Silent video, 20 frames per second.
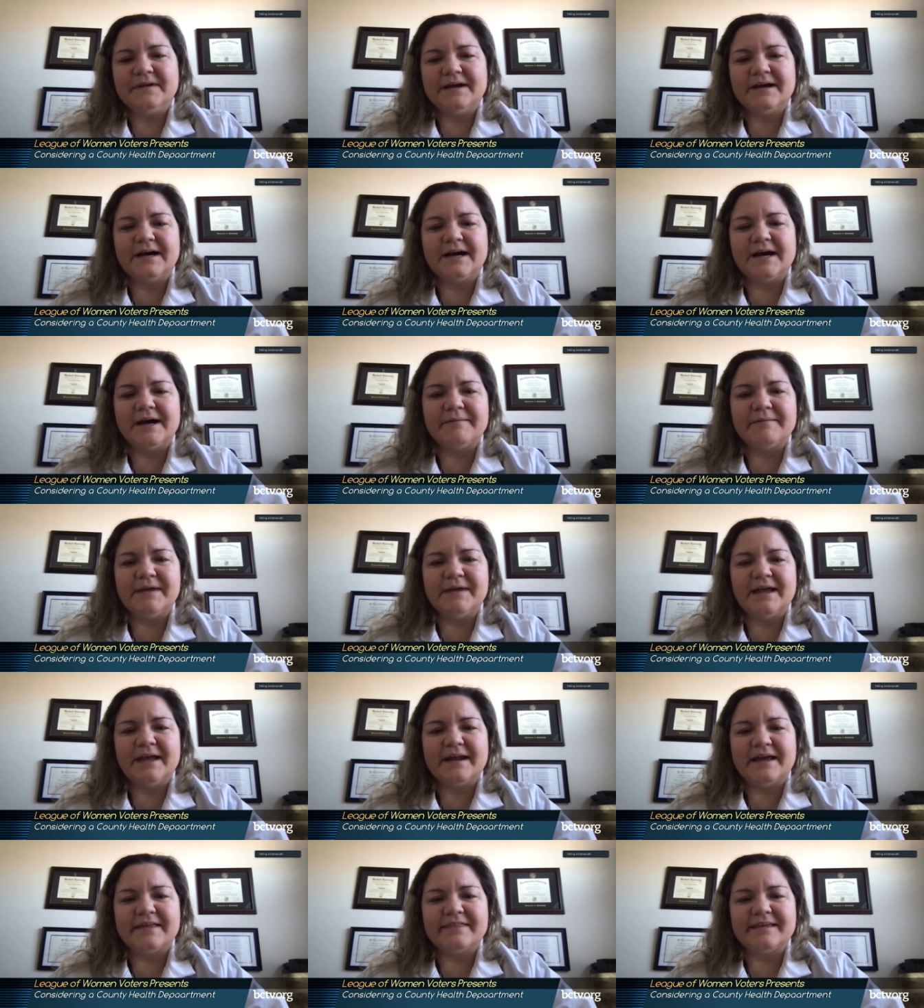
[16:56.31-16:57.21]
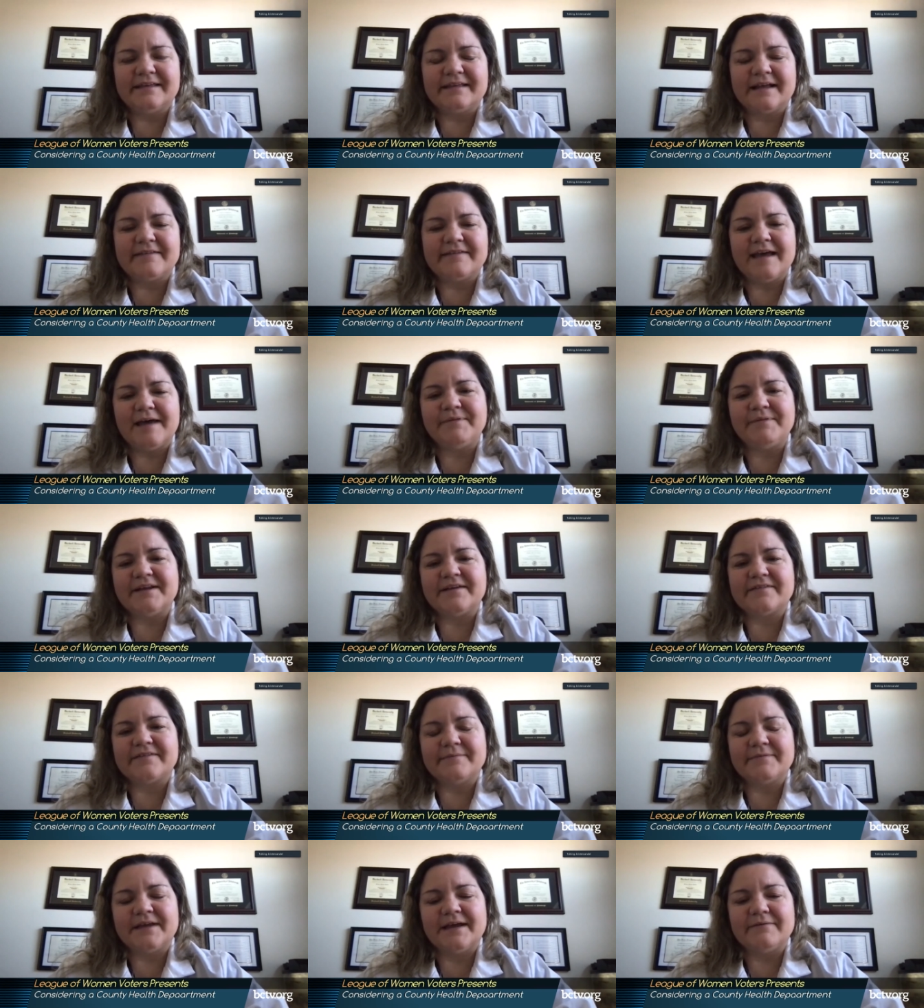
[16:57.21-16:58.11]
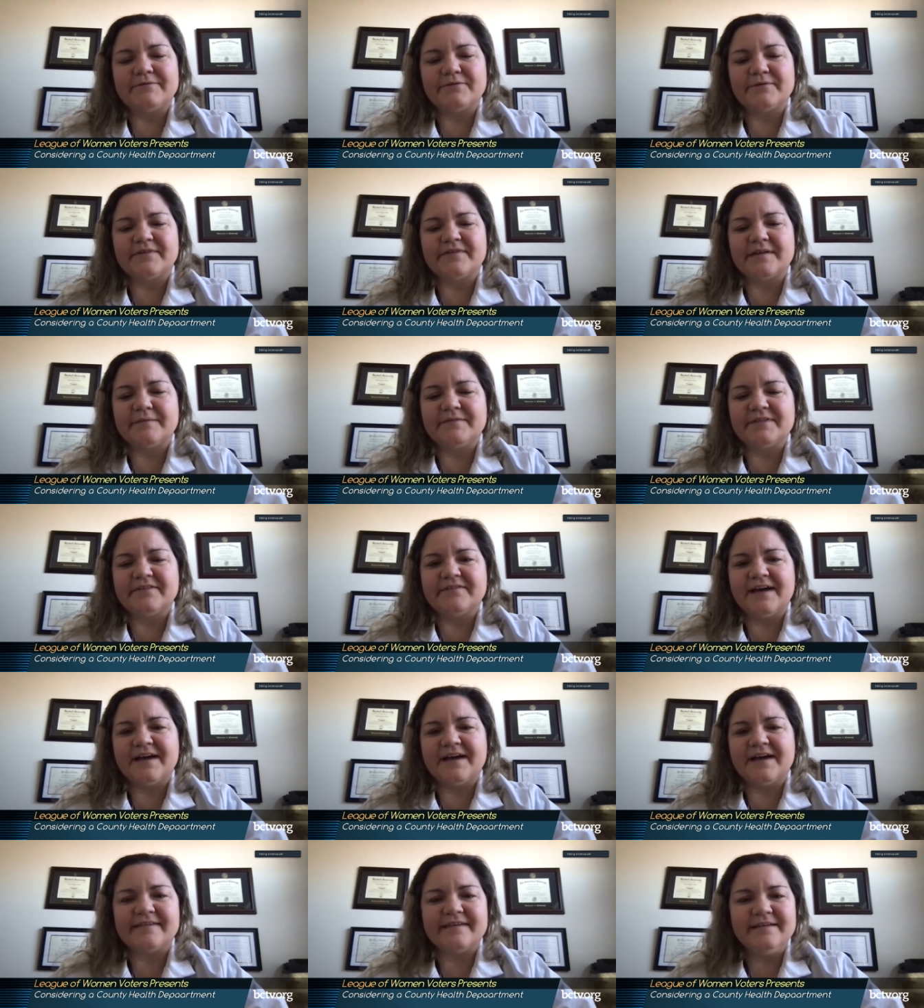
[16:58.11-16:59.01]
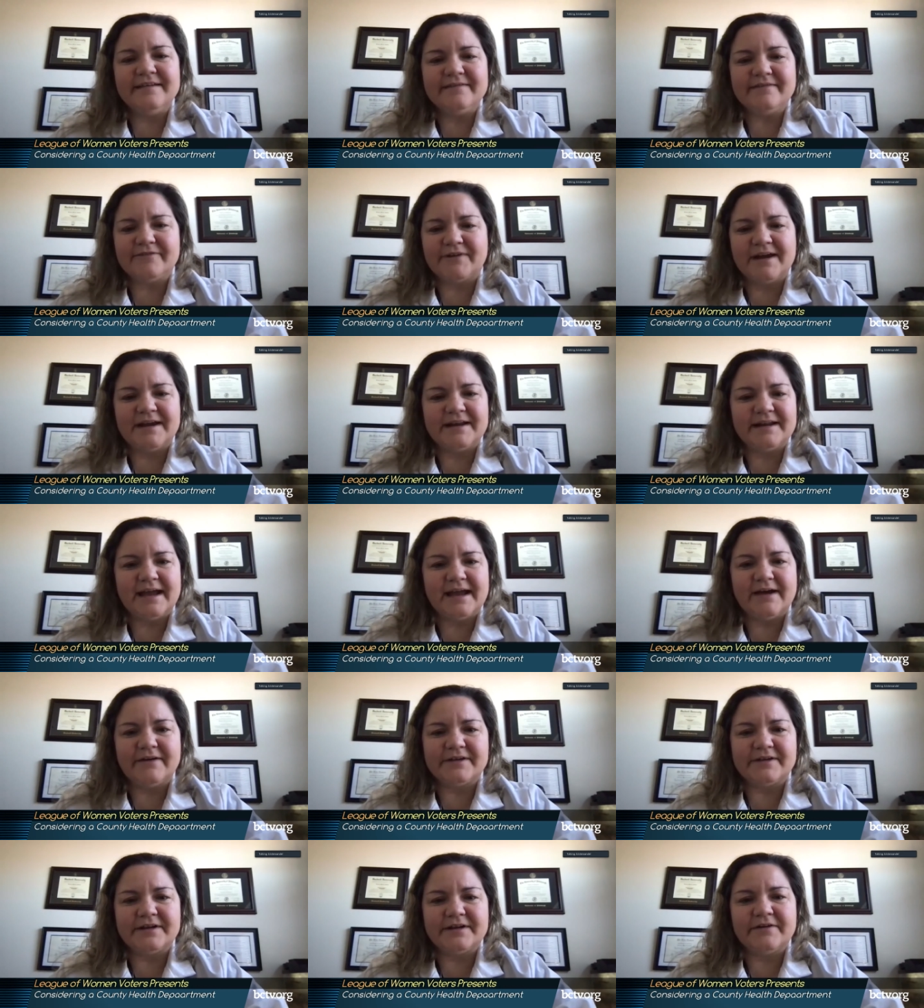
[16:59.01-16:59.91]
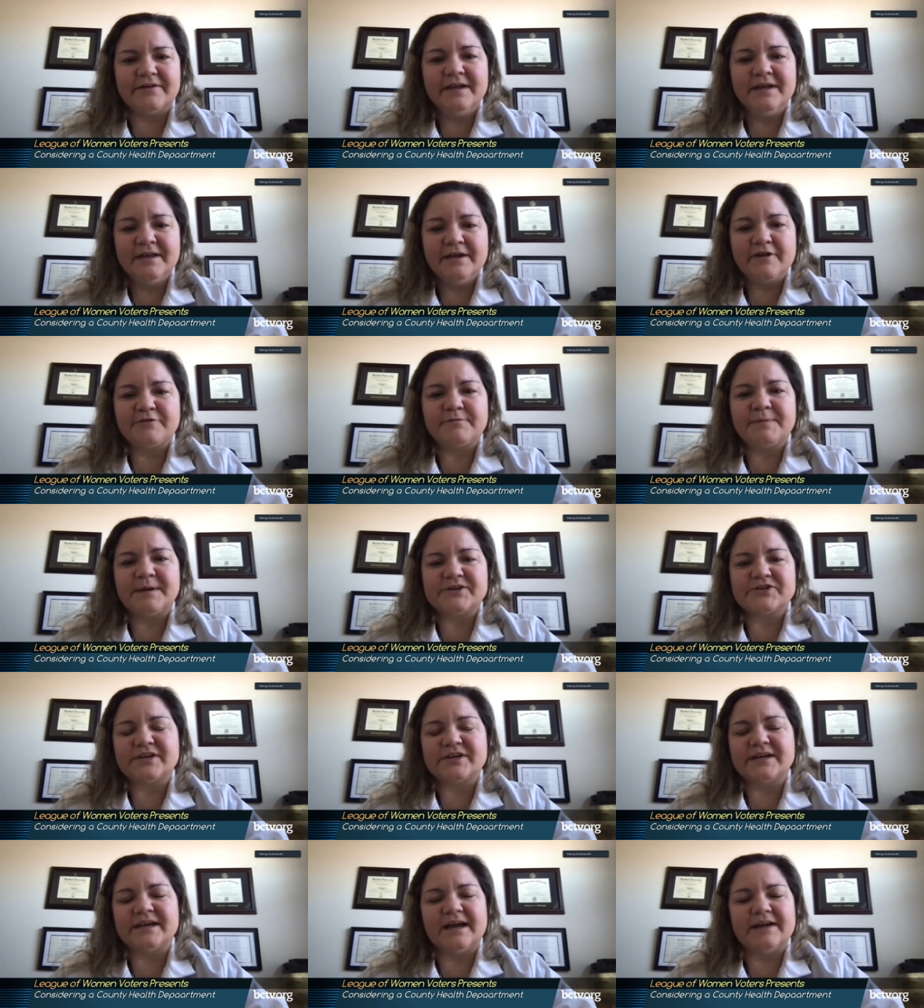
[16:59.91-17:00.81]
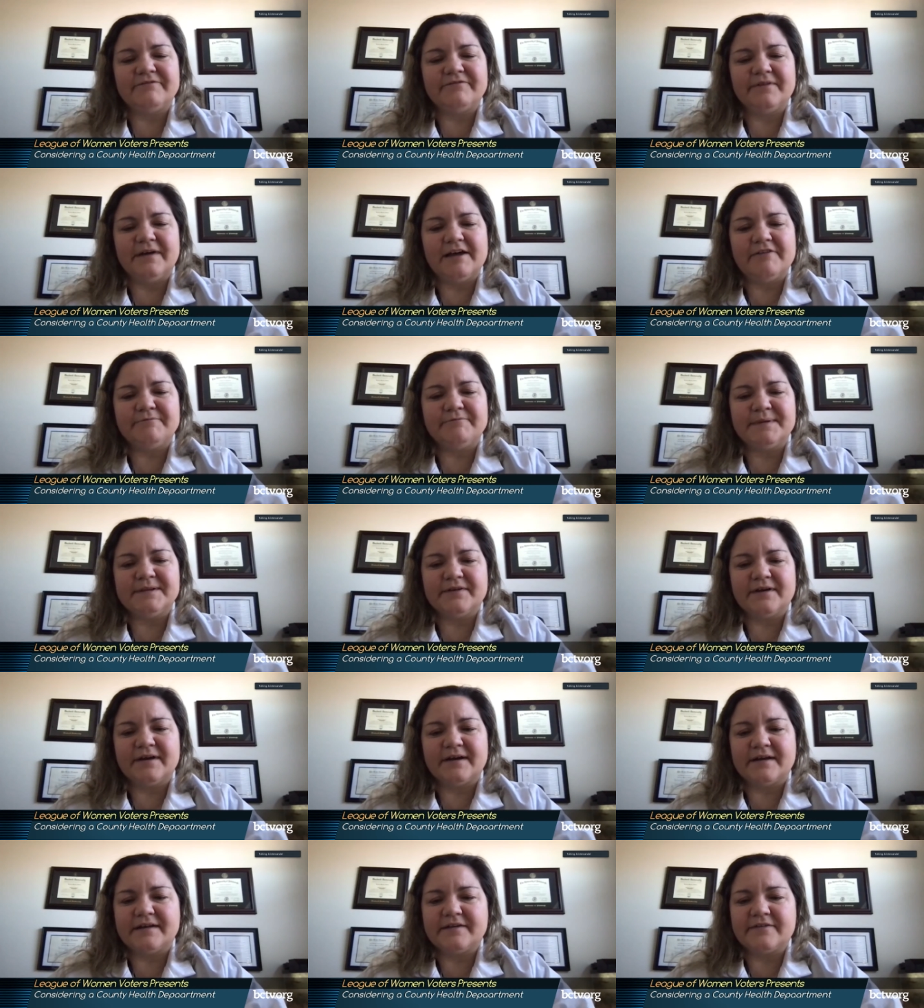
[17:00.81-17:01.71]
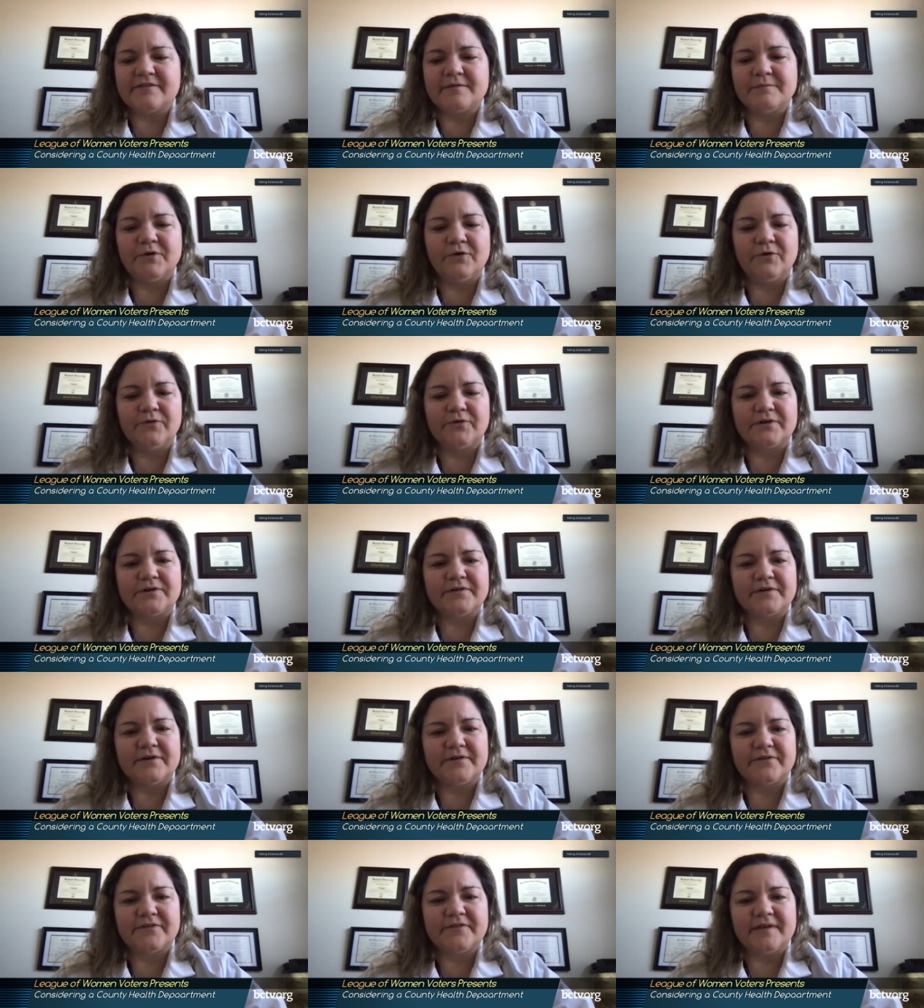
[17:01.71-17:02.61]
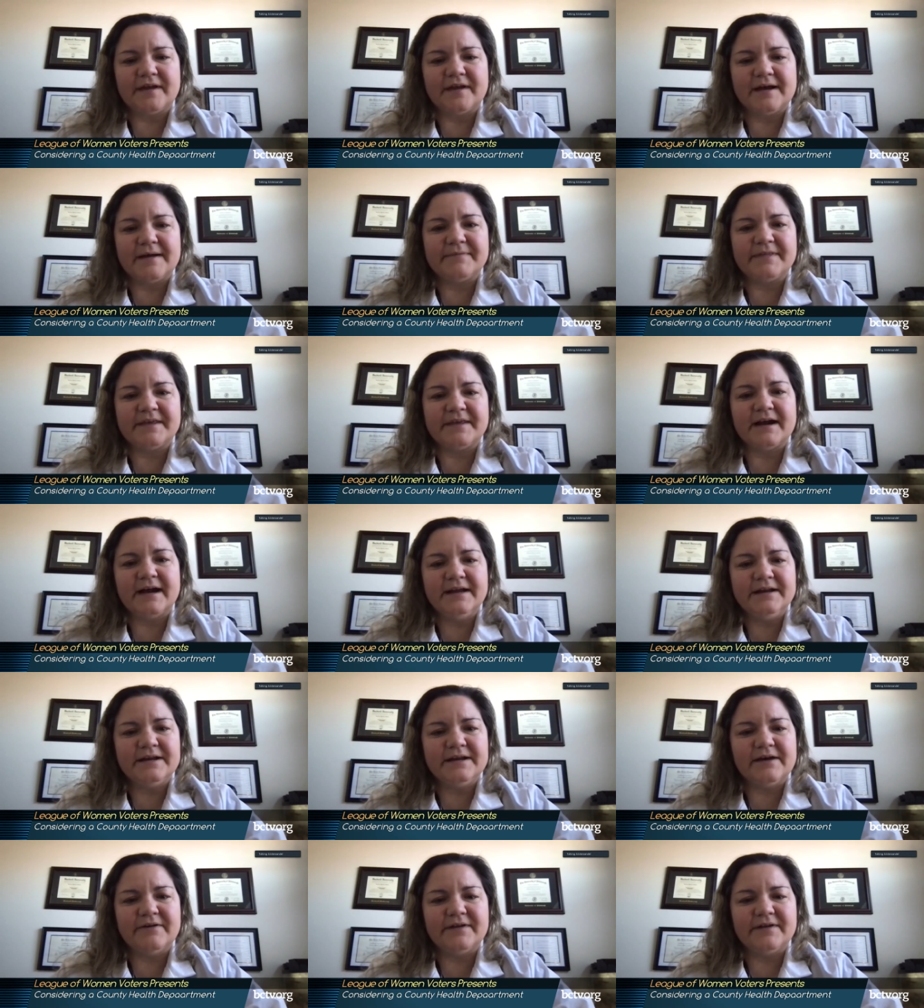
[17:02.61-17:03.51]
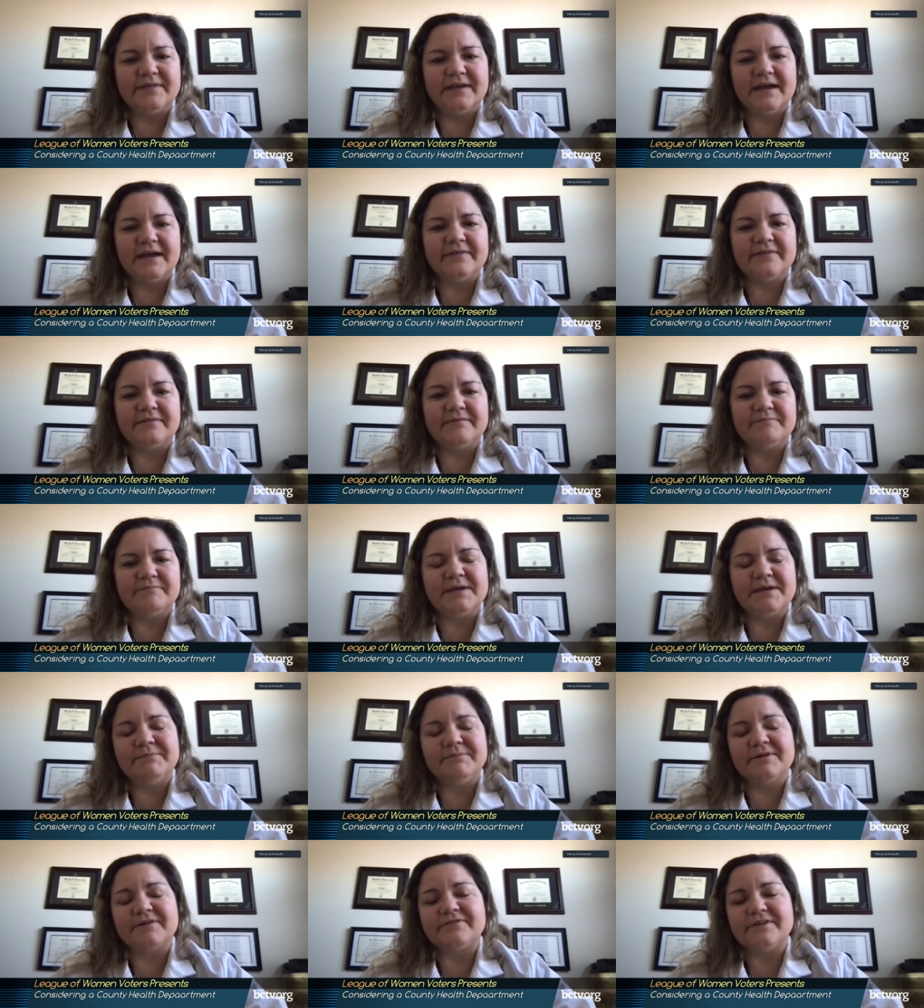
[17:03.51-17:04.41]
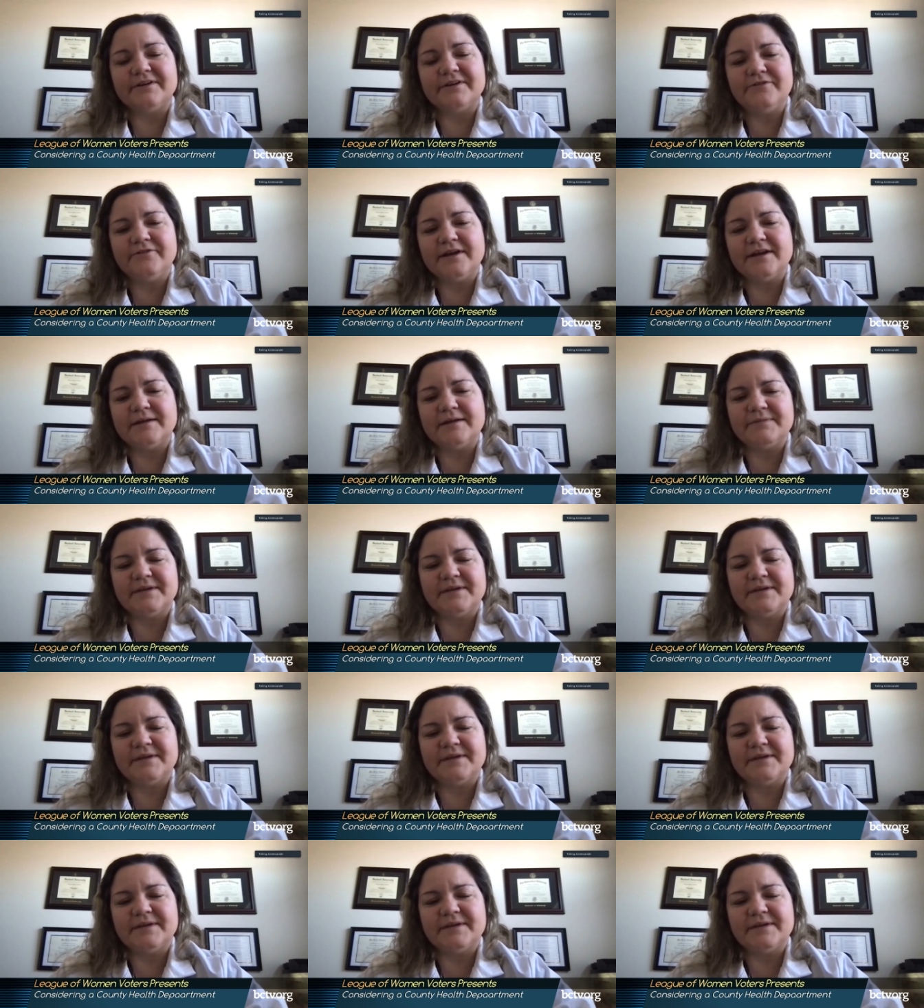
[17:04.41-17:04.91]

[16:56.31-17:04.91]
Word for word: Um, and I think that's happening sometimes with some of the vaccines right now, you know, especially I've, I've been talking to some older adults um, that I know and, and people are frustrated